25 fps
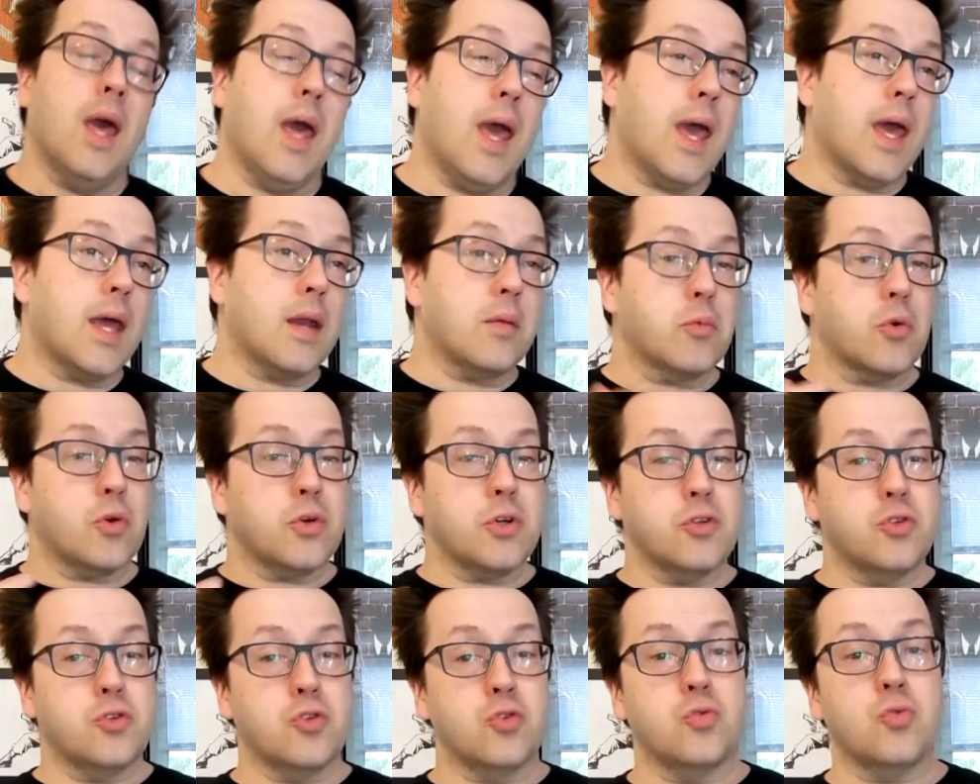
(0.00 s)
and I'm
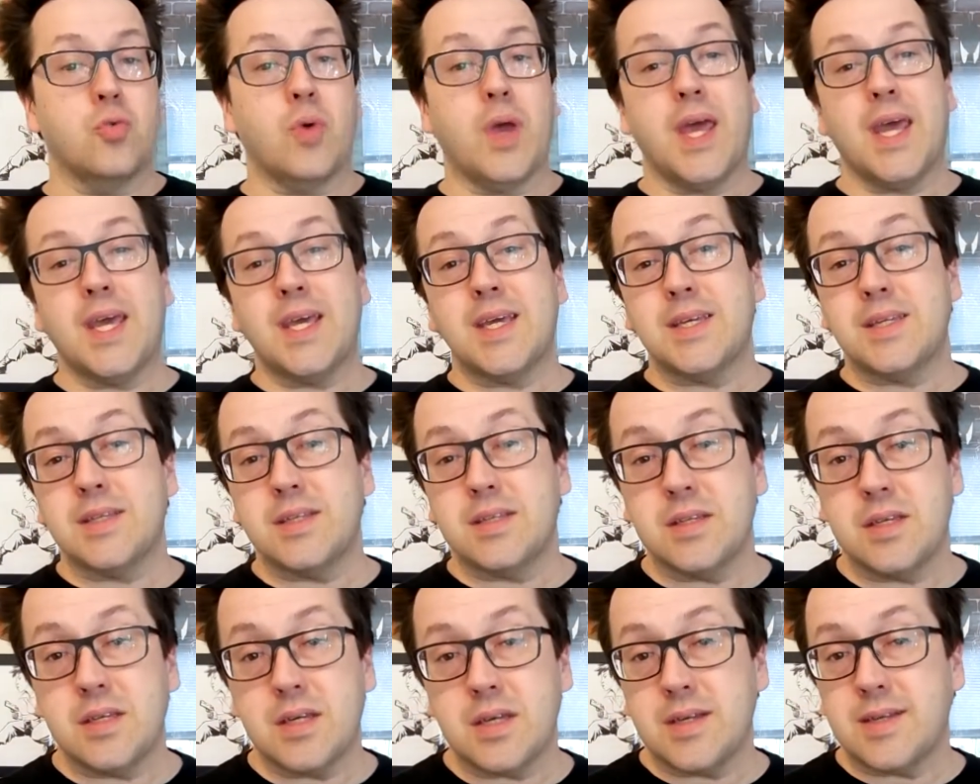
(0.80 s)
going to do
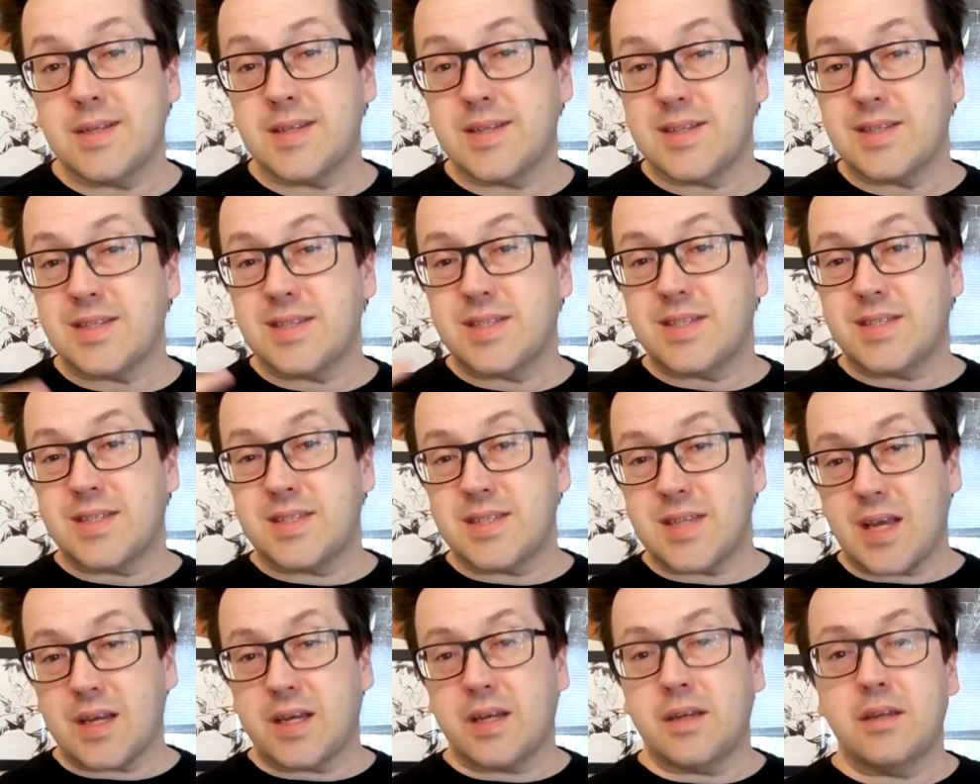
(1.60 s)
a
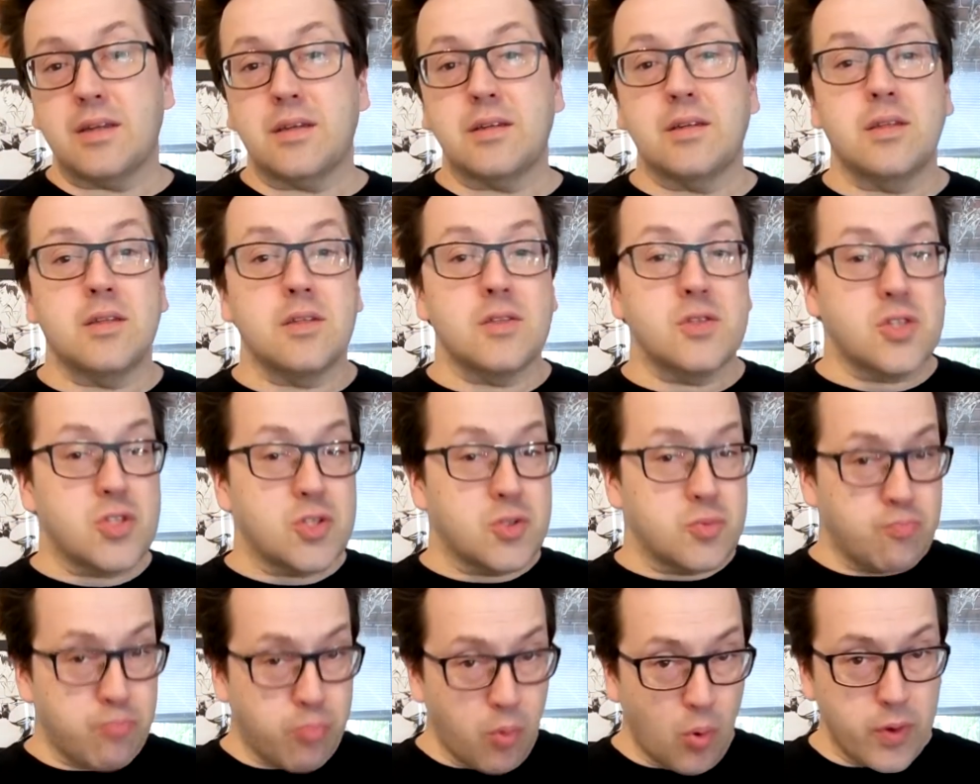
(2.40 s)
second
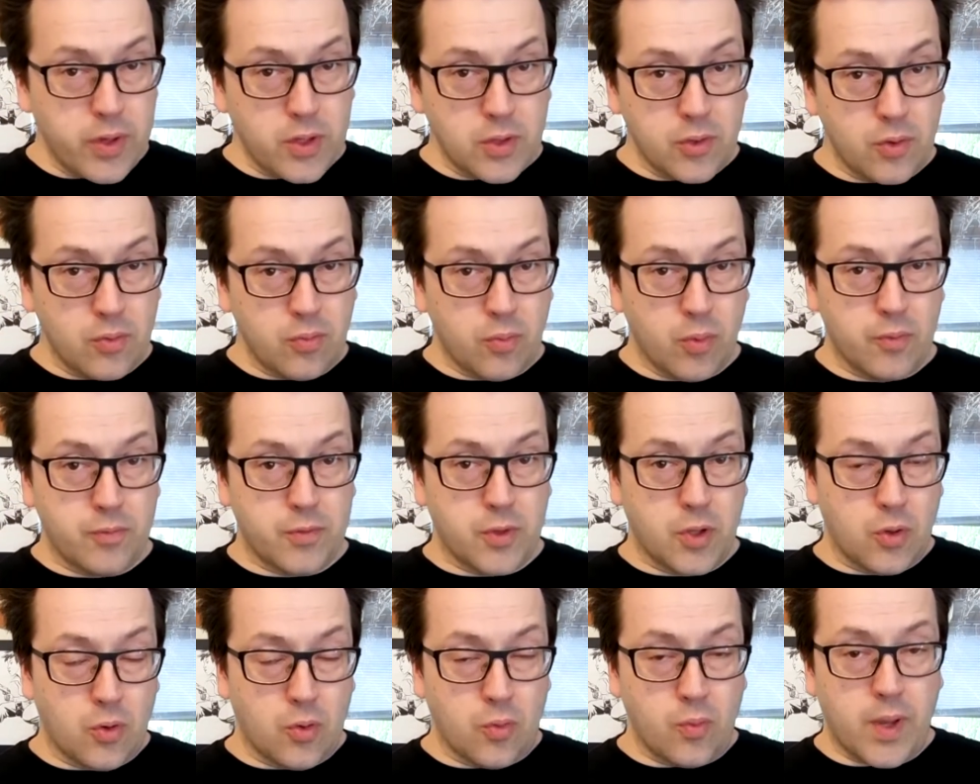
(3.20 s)
spoiler
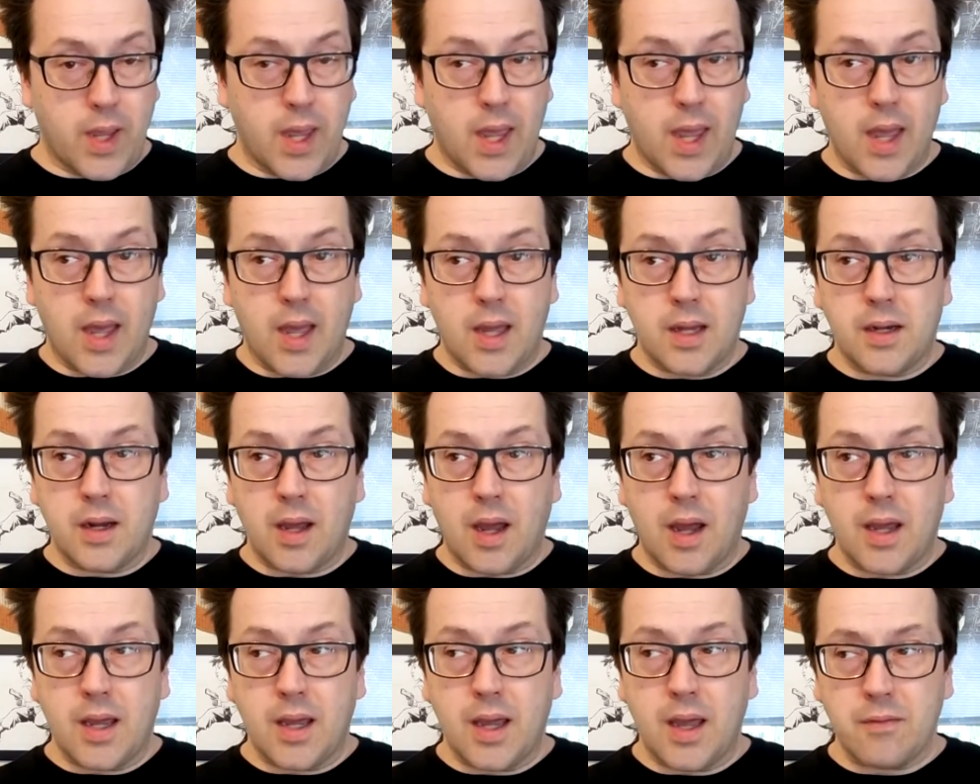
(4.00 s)
review, and
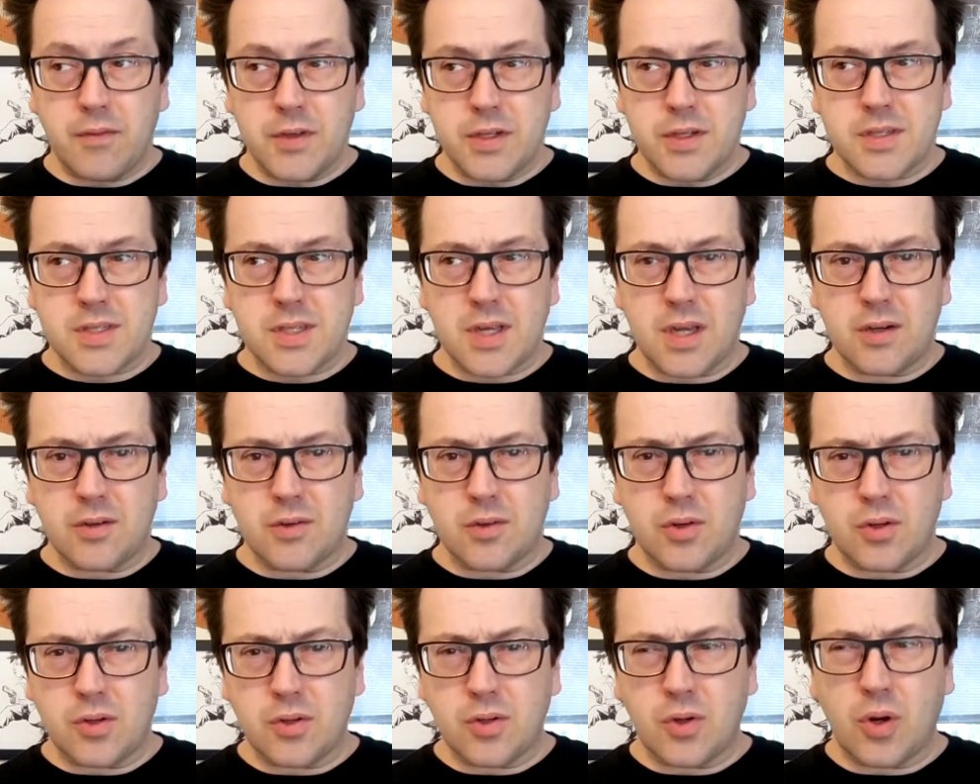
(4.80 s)
I haven't
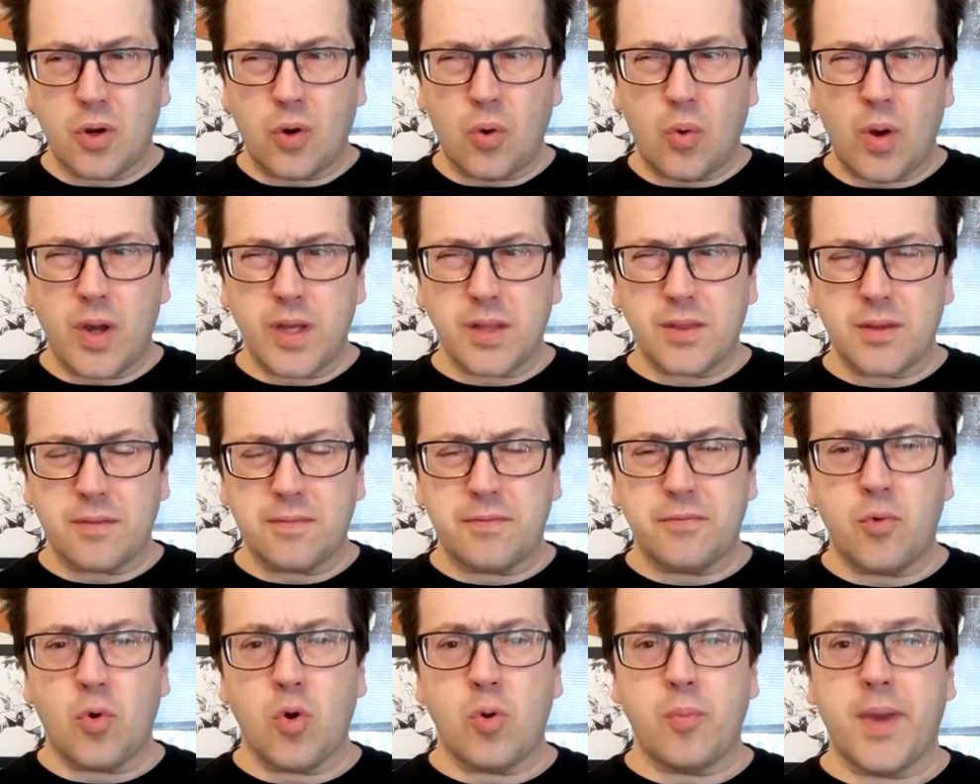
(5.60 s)
decided on quite the
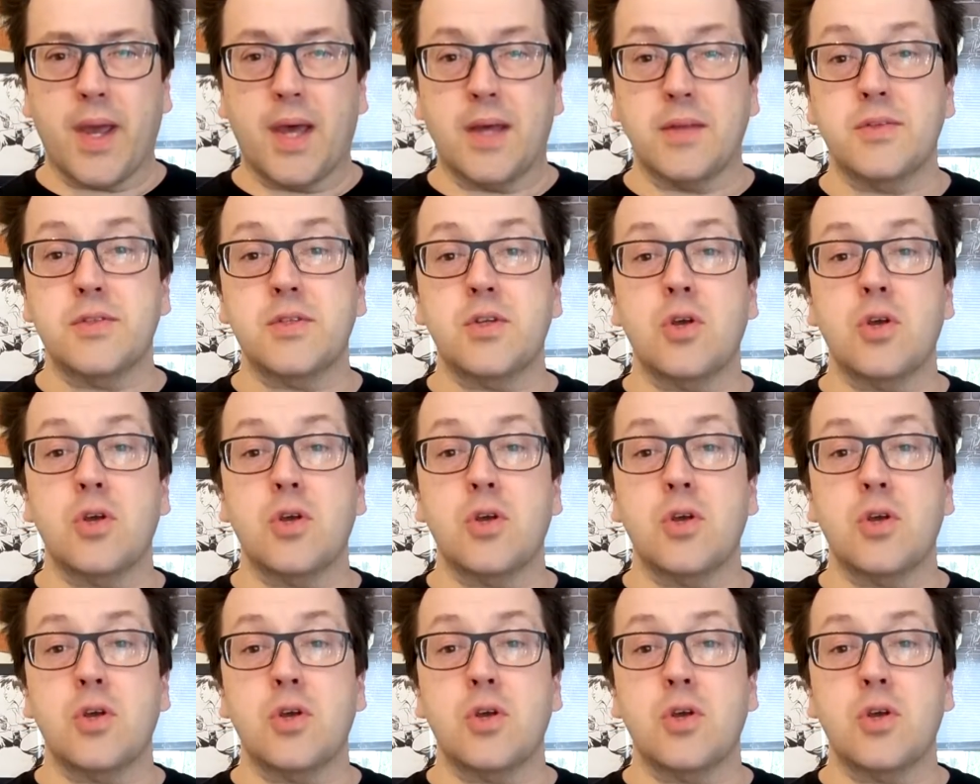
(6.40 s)
format.